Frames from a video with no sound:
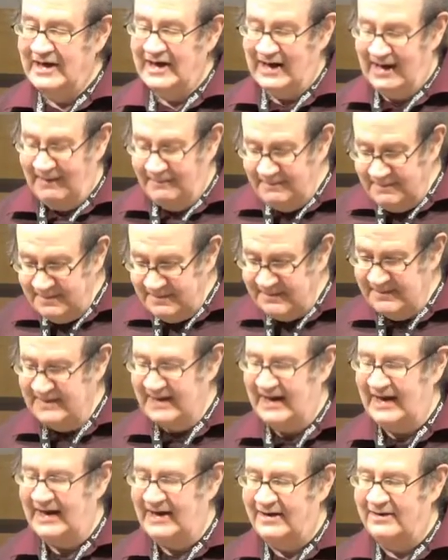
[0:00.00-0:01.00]
and
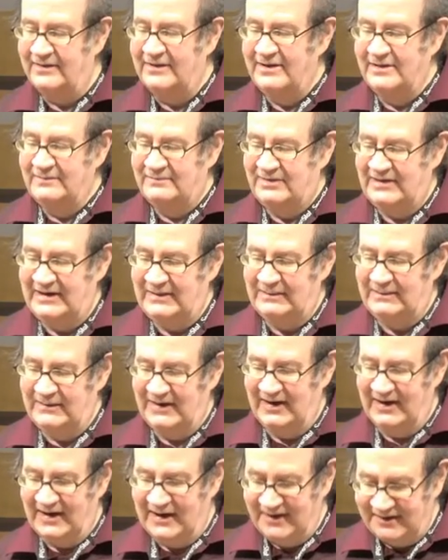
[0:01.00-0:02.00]
now people
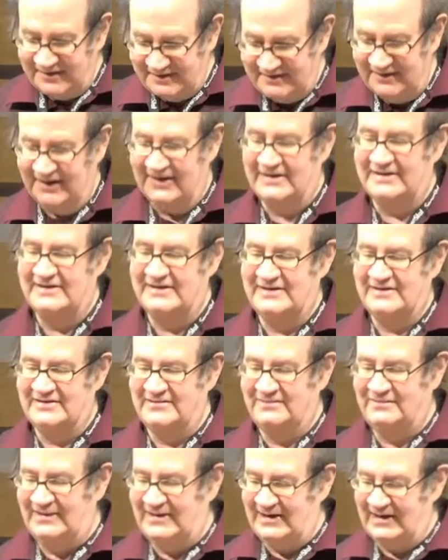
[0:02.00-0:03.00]
are starting to
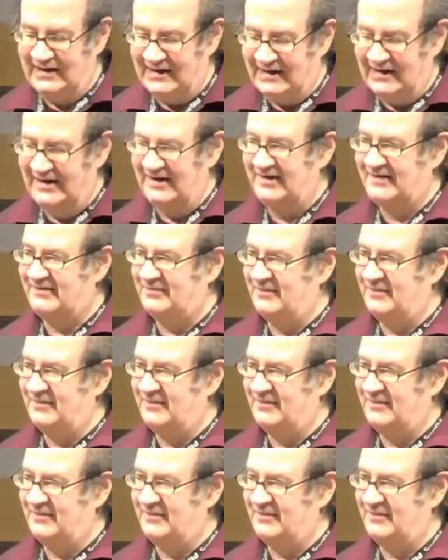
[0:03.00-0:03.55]
realize,